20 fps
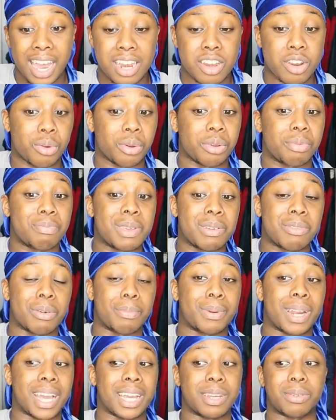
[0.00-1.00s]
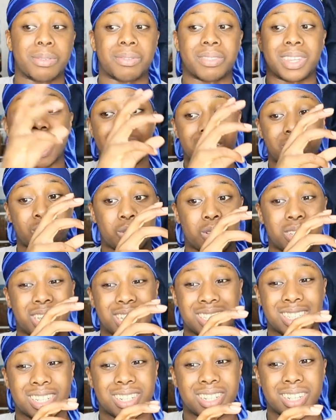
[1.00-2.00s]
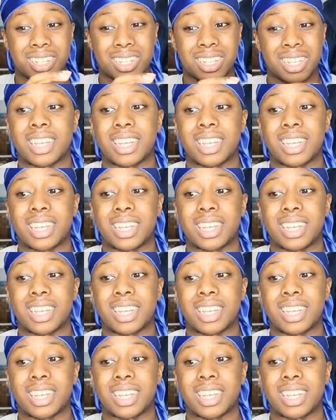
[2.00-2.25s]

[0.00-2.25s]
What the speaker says: and OFB replied with that song yesterday,